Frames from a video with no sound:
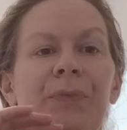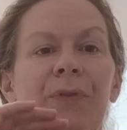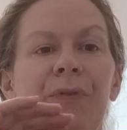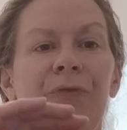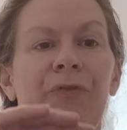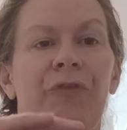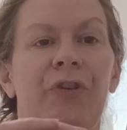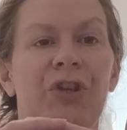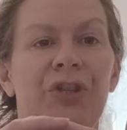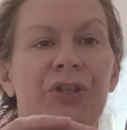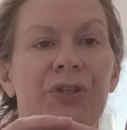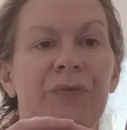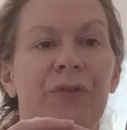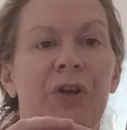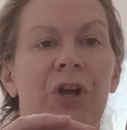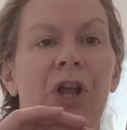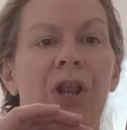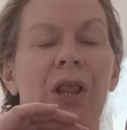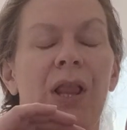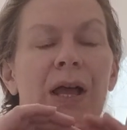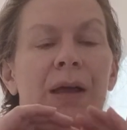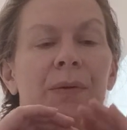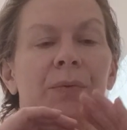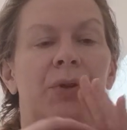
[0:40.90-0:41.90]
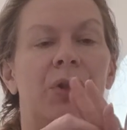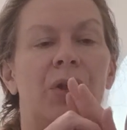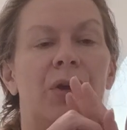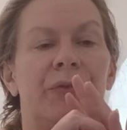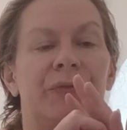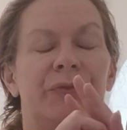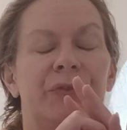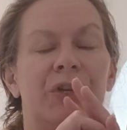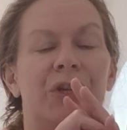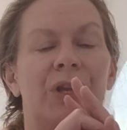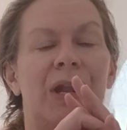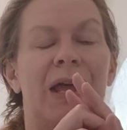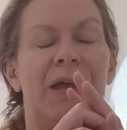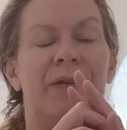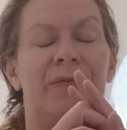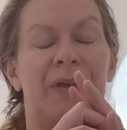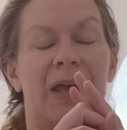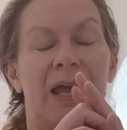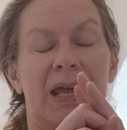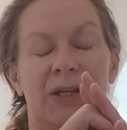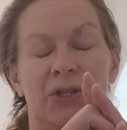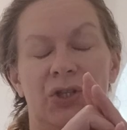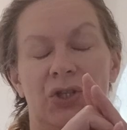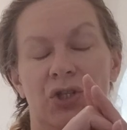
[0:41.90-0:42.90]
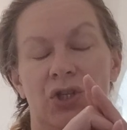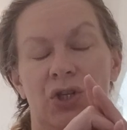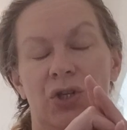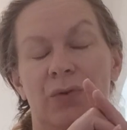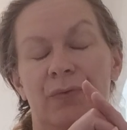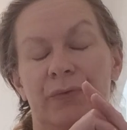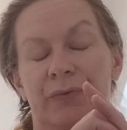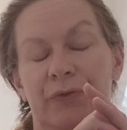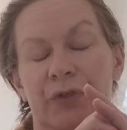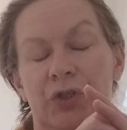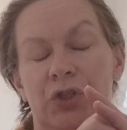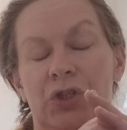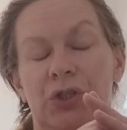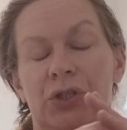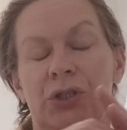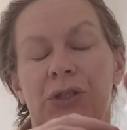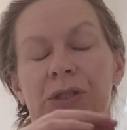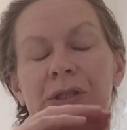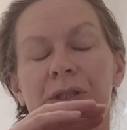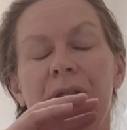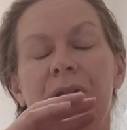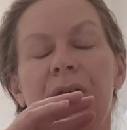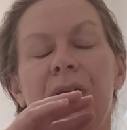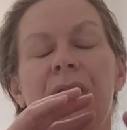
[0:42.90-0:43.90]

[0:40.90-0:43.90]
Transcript: First of all, I will often have asked you for